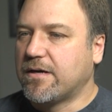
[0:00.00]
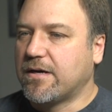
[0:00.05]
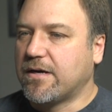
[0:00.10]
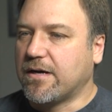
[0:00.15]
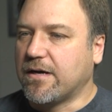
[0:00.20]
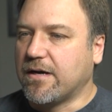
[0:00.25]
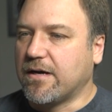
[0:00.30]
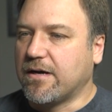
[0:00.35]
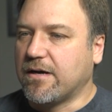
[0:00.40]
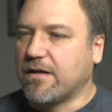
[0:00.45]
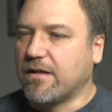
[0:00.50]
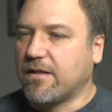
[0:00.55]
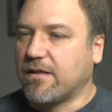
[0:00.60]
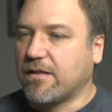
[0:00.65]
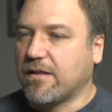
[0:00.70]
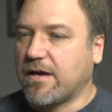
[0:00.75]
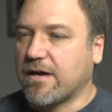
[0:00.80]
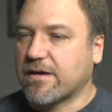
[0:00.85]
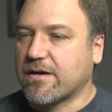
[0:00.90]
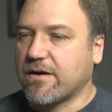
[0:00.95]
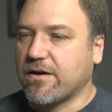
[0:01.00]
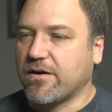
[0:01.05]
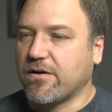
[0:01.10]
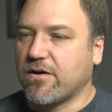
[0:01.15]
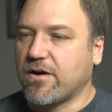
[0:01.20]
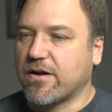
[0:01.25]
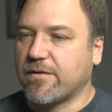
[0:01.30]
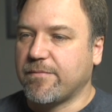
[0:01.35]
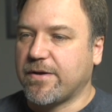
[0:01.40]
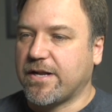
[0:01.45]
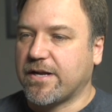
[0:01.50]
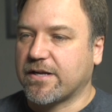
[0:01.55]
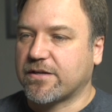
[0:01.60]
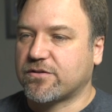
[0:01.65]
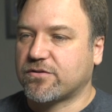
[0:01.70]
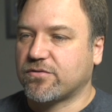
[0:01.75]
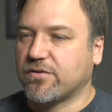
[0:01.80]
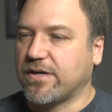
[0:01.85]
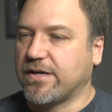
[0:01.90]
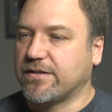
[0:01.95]
Lockhart automatic
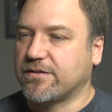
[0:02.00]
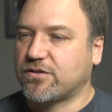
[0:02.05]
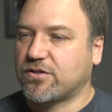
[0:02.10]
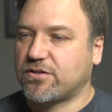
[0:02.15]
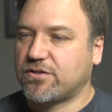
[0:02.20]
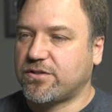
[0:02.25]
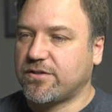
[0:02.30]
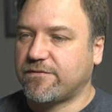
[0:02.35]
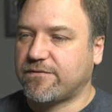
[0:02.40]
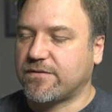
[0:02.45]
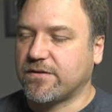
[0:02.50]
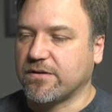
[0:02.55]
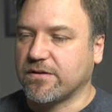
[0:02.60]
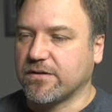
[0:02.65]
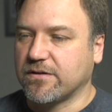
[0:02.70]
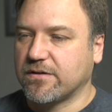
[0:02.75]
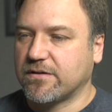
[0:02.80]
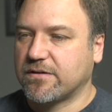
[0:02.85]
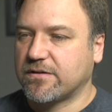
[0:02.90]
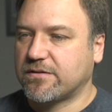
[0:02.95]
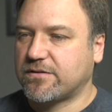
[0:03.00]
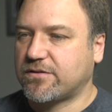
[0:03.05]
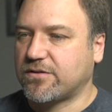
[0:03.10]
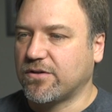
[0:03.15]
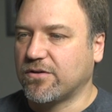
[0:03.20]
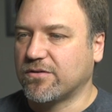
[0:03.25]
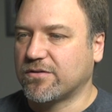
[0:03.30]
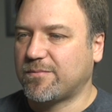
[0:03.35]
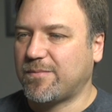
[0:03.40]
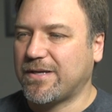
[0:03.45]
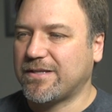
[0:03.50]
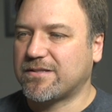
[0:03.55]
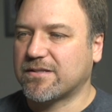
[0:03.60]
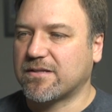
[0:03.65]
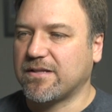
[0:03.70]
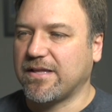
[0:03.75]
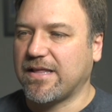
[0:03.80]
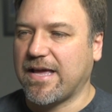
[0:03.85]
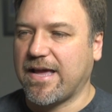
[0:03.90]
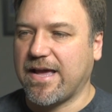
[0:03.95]
trans shifter. So it's
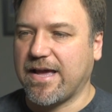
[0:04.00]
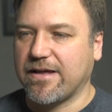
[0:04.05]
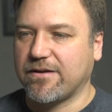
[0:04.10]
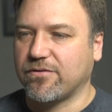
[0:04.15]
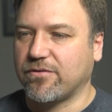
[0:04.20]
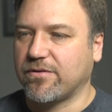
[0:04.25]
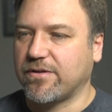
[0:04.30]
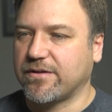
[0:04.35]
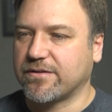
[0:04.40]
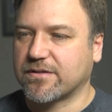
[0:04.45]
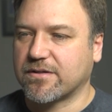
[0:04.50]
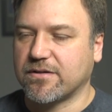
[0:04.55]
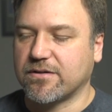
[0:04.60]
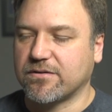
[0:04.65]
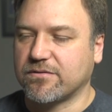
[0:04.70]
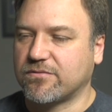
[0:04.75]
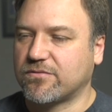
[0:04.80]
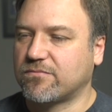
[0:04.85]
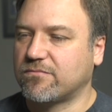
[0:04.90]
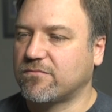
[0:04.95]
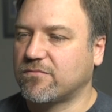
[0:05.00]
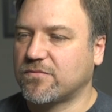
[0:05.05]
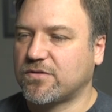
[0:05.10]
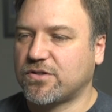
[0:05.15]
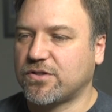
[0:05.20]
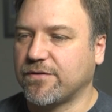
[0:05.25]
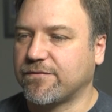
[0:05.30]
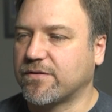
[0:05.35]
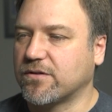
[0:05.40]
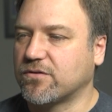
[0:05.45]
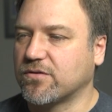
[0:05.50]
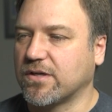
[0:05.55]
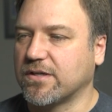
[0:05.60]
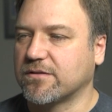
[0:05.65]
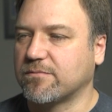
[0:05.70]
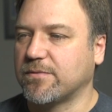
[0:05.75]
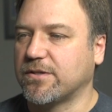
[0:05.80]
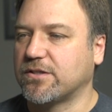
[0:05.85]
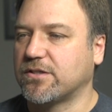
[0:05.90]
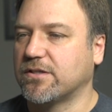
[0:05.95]
basically the handle that's going to shift the
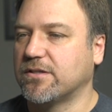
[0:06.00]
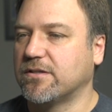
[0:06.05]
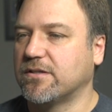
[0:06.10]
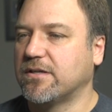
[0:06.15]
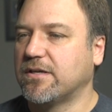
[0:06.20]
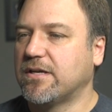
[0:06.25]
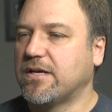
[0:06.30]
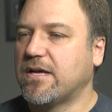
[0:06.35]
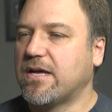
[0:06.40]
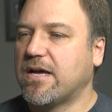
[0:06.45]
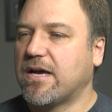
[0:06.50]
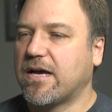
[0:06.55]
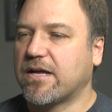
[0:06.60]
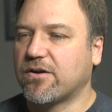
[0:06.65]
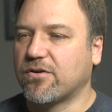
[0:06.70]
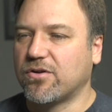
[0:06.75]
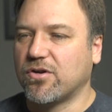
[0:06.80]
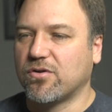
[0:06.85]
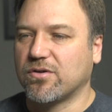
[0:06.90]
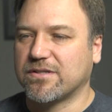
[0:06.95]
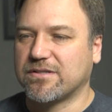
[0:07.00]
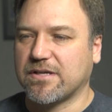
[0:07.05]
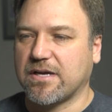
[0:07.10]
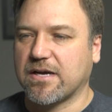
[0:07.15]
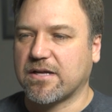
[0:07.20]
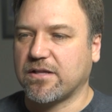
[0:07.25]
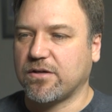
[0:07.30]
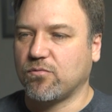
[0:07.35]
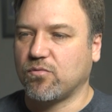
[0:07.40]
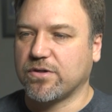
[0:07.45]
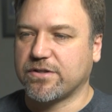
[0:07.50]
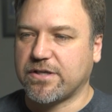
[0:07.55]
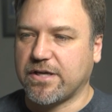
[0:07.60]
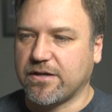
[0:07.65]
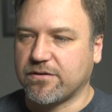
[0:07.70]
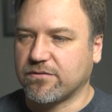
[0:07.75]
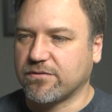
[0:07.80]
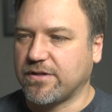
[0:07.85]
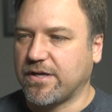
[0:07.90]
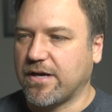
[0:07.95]
transmission. I don't know exactly which
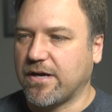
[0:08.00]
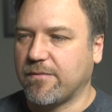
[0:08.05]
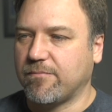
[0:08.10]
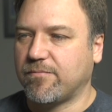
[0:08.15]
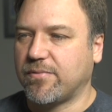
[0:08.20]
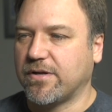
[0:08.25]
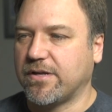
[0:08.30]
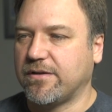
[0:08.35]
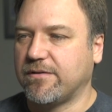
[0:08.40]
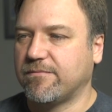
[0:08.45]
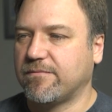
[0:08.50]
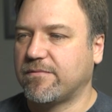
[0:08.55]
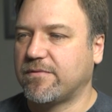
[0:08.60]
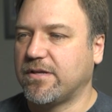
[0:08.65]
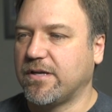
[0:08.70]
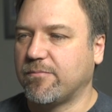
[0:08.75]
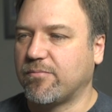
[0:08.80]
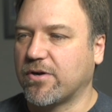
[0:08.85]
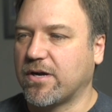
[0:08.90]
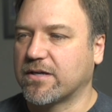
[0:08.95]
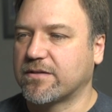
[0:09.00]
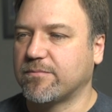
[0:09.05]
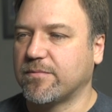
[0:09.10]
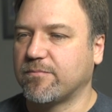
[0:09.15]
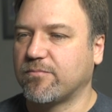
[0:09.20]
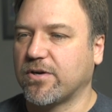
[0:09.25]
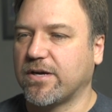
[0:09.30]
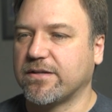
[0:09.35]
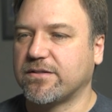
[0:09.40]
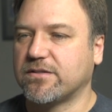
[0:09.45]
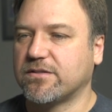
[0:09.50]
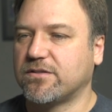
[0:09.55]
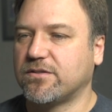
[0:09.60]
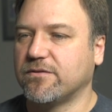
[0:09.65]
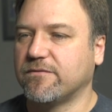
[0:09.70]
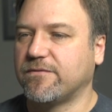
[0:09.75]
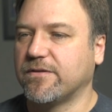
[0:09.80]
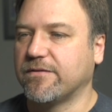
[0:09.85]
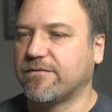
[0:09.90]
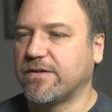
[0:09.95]
handle yet, but the approximate price is
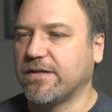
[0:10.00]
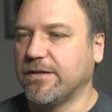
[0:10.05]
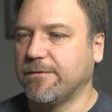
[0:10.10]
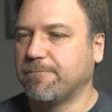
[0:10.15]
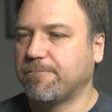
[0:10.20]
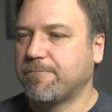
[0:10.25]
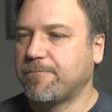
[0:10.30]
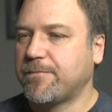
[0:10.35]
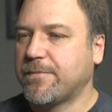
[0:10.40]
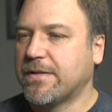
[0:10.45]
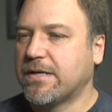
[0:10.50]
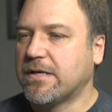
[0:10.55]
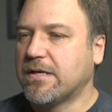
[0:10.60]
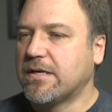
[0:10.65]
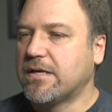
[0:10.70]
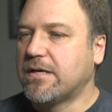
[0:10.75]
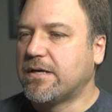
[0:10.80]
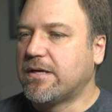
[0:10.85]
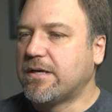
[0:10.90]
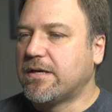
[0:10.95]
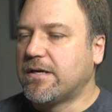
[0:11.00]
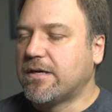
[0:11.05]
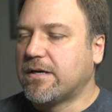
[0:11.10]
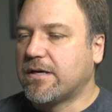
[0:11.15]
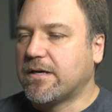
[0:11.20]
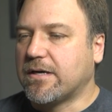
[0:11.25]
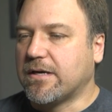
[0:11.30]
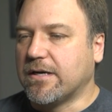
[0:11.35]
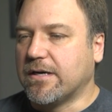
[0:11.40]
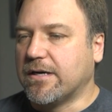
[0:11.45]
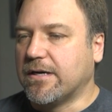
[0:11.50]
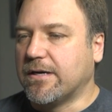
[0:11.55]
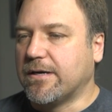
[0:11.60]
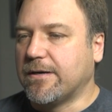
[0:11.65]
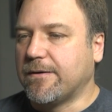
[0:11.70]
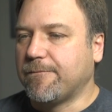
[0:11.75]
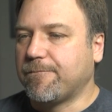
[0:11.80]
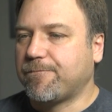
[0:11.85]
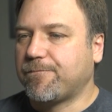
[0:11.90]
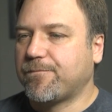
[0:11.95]
$250.
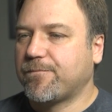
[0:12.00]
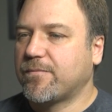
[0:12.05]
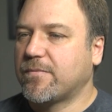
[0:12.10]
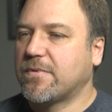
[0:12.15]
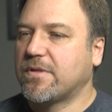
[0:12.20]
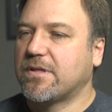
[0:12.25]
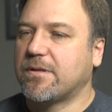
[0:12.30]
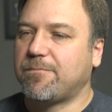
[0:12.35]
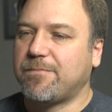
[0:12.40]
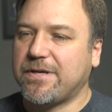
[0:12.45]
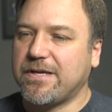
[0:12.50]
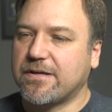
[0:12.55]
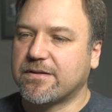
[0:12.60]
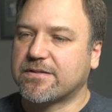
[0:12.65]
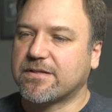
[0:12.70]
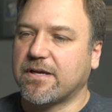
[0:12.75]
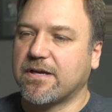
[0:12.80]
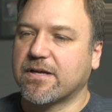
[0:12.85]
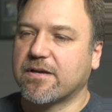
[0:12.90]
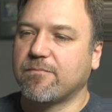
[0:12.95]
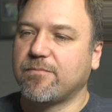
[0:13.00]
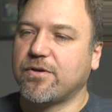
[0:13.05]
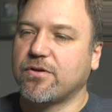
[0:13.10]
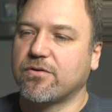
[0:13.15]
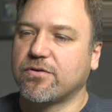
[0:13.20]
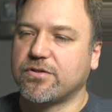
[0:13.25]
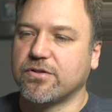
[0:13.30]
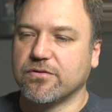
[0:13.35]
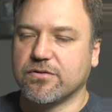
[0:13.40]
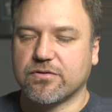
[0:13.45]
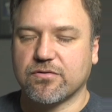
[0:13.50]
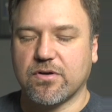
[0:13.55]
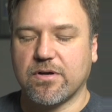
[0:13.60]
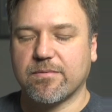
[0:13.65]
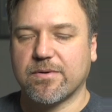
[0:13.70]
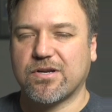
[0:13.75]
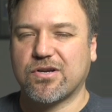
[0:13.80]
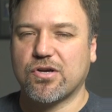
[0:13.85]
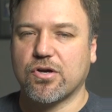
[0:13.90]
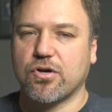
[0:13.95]
The PSI computer tune. So I'm
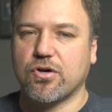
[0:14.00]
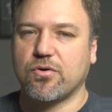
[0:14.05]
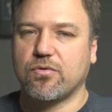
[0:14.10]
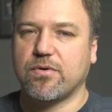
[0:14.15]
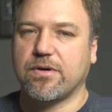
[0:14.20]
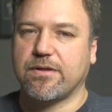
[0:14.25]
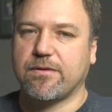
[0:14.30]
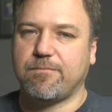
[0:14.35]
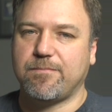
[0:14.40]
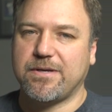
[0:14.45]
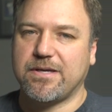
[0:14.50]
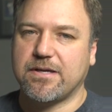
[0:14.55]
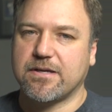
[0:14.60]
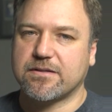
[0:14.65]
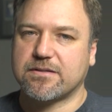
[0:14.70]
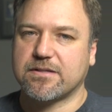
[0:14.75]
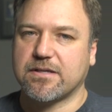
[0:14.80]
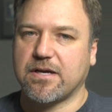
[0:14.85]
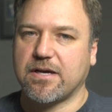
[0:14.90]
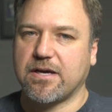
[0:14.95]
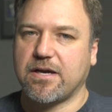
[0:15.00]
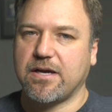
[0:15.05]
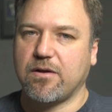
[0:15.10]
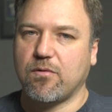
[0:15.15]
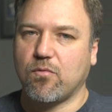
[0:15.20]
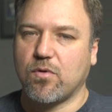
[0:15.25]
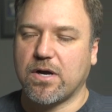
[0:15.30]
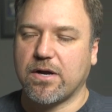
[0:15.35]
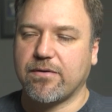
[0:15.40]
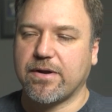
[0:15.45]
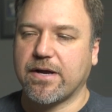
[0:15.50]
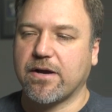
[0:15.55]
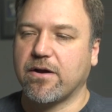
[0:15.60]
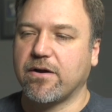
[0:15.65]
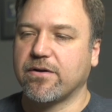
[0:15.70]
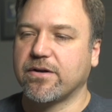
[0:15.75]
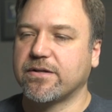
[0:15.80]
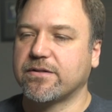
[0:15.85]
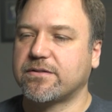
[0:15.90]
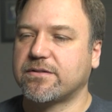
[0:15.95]
going to go with a PSI wiring
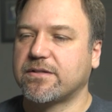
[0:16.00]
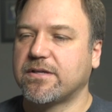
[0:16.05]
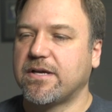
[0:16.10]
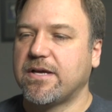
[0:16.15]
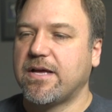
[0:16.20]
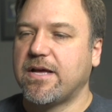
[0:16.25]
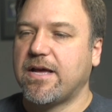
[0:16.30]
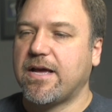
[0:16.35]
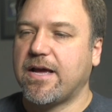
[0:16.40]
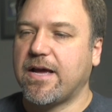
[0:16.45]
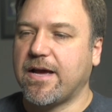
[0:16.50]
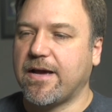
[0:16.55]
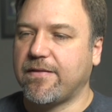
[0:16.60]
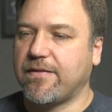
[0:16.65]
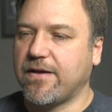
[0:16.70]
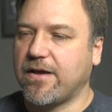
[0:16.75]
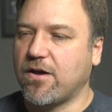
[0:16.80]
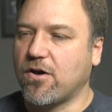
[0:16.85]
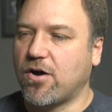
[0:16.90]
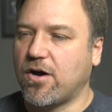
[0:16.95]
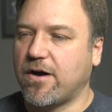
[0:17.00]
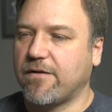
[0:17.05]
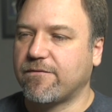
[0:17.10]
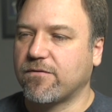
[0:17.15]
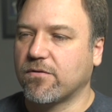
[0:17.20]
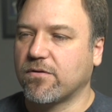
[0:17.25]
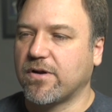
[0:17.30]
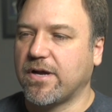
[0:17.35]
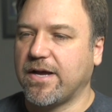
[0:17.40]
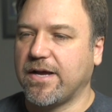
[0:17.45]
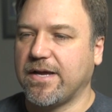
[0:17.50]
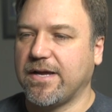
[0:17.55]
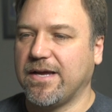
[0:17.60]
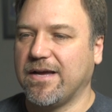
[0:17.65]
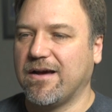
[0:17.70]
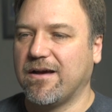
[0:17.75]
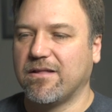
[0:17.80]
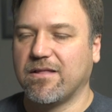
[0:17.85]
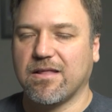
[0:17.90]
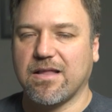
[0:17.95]
harness, and they offer
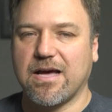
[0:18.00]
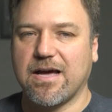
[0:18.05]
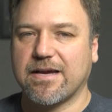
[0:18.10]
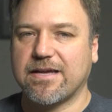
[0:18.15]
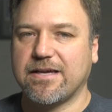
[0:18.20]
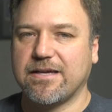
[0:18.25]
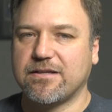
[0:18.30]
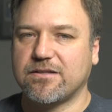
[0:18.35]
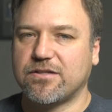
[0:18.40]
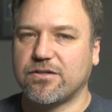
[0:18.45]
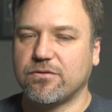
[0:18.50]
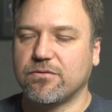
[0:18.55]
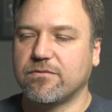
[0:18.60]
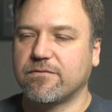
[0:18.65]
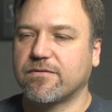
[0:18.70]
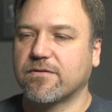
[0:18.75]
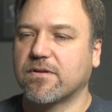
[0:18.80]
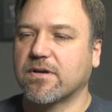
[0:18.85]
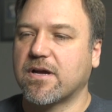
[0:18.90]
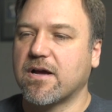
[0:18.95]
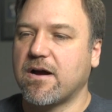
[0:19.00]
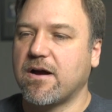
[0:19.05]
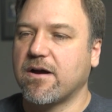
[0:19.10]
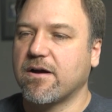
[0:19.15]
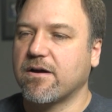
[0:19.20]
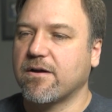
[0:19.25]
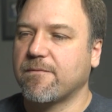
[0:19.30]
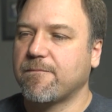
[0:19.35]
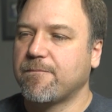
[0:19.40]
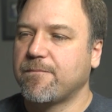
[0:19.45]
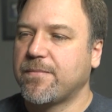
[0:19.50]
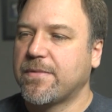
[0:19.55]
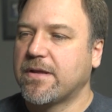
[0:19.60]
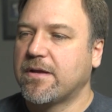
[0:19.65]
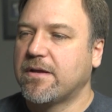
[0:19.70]
a unlocking tune for the car.